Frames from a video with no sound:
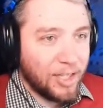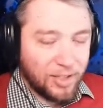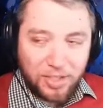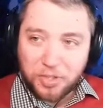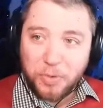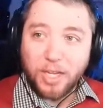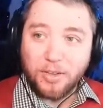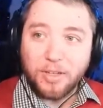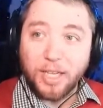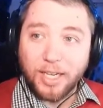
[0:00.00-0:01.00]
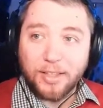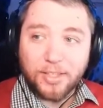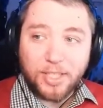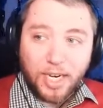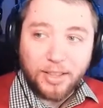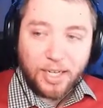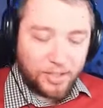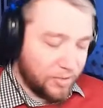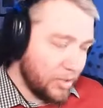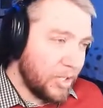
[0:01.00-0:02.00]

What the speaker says: This is what I look like on the sideline,